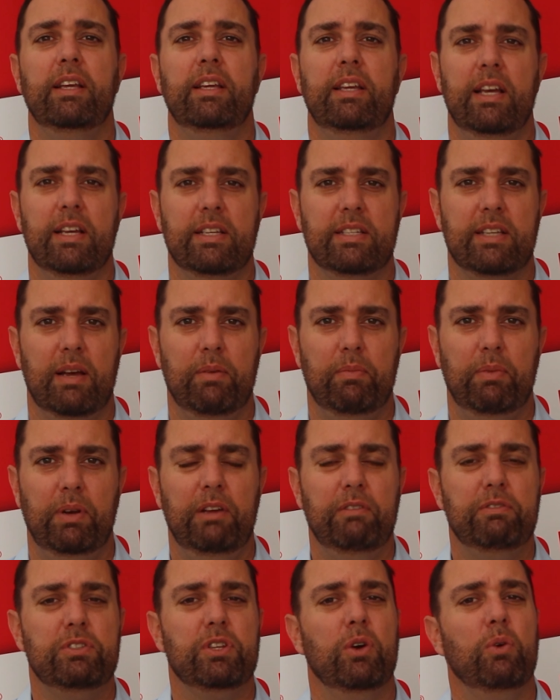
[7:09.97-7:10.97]
Yes, I
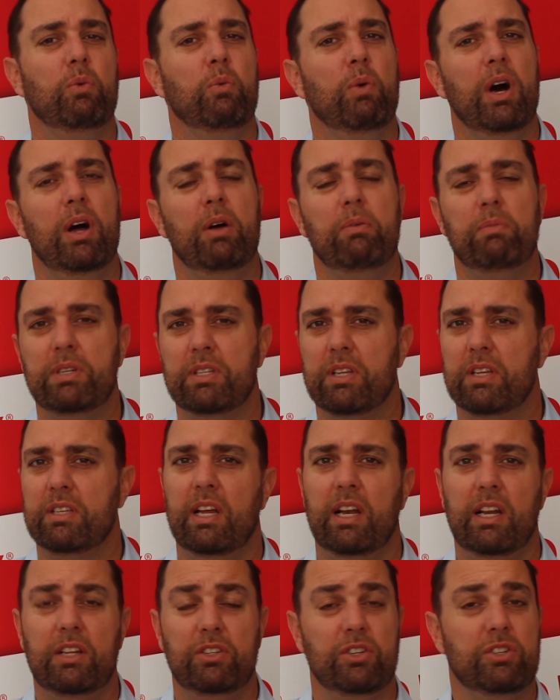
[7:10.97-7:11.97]
believe so. Well, Mr.
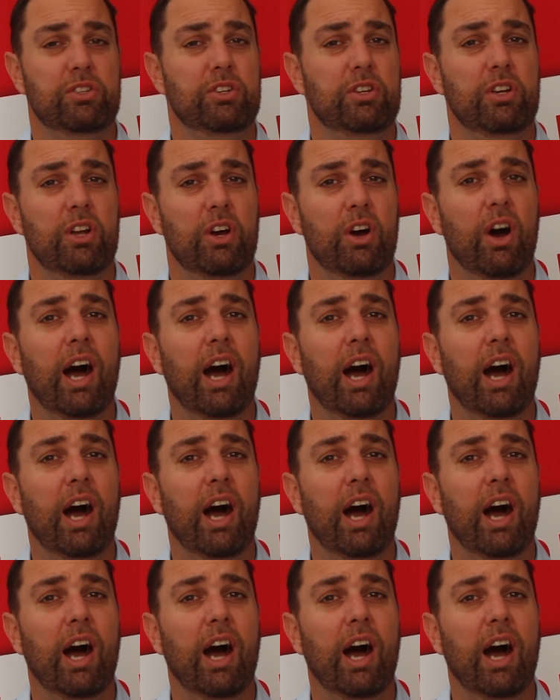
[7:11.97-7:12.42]
Seller, just so you know,